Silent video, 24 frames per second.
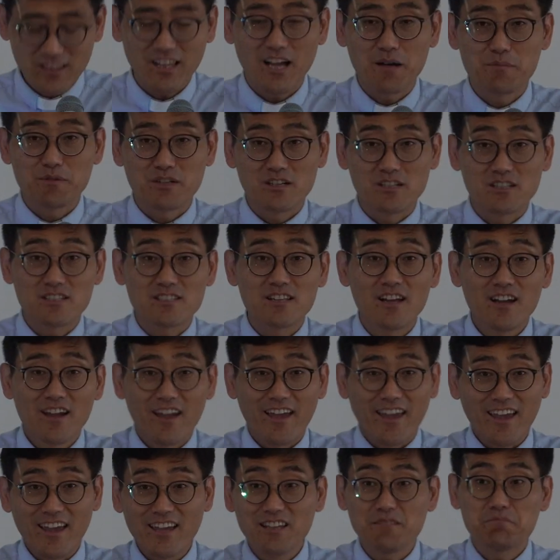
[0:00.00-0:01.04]
kilometers,
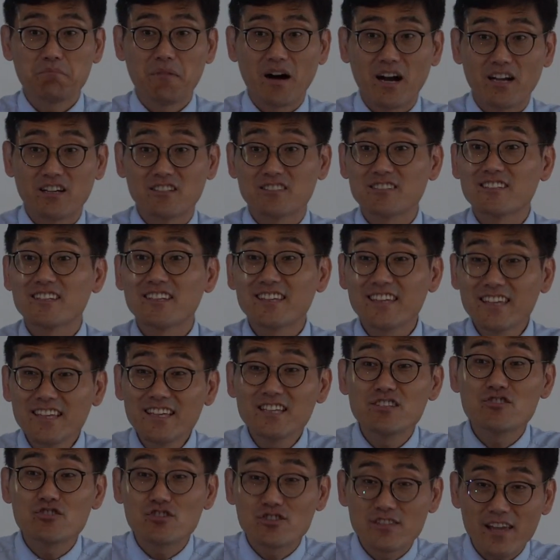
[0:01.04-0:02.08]
8 miles
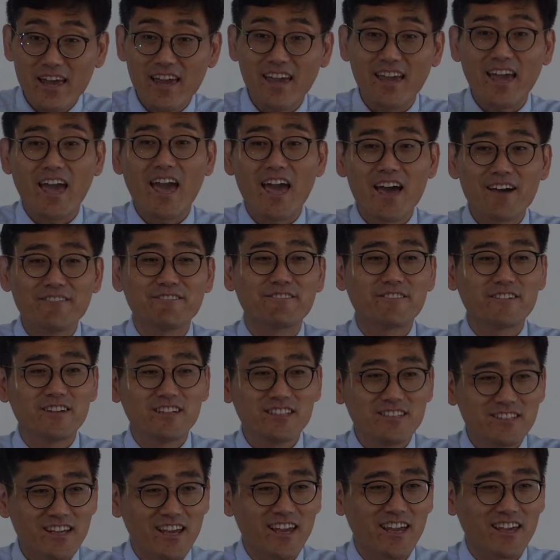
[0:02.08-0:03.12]
each day,
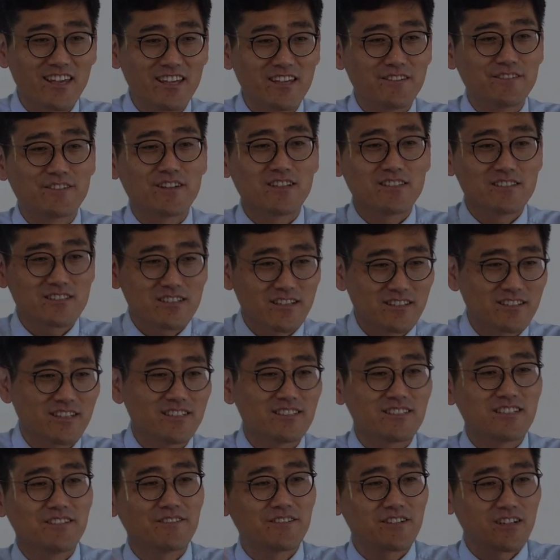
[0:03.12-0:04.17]
every day, even on
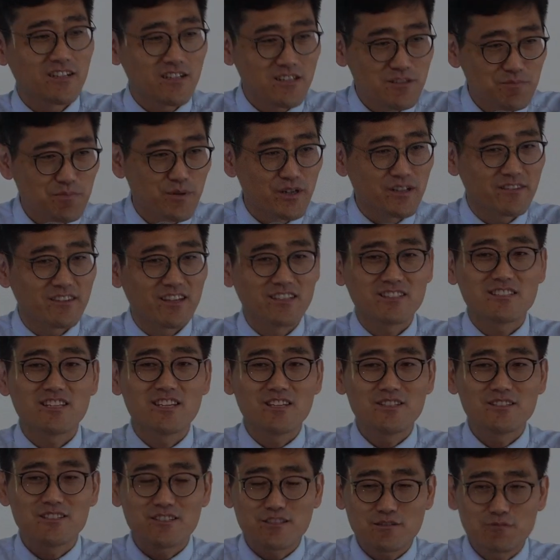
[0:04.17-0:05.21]
Sundays, even on his birthdays,
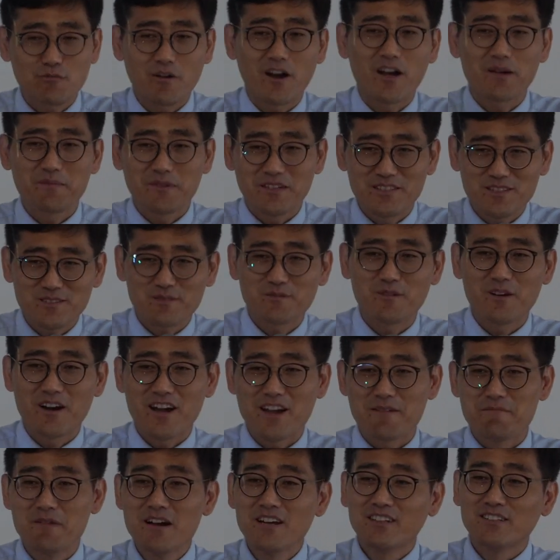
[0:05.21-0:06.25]
he swam and
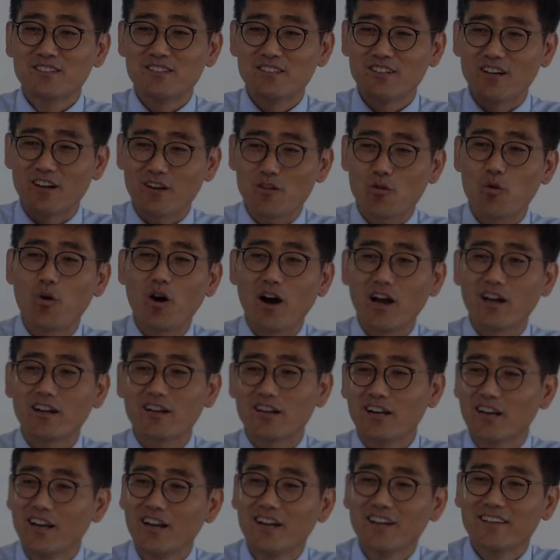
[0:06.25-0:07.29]
swam to
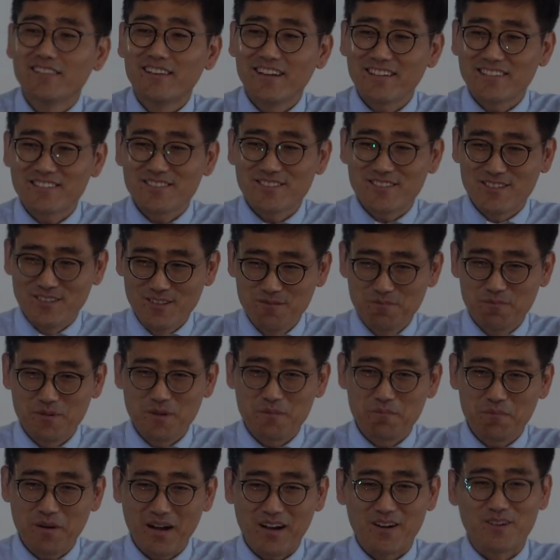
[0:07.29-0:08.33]
acquire that
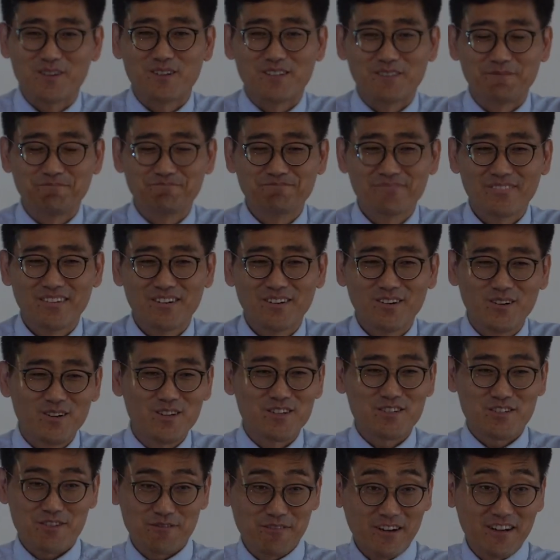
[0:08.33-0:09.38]
superpower. Or
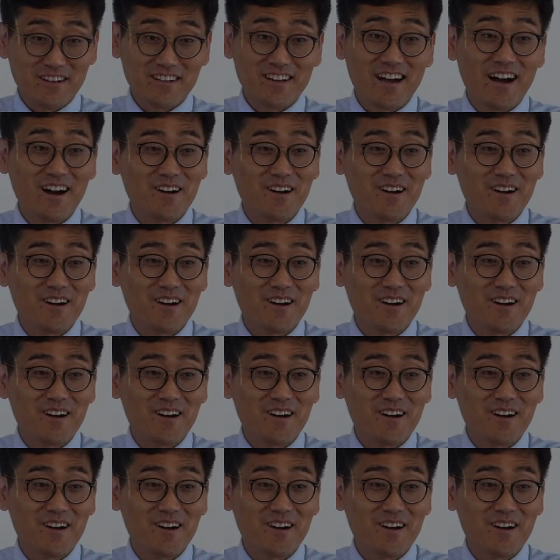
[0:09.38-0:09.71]
Siobhan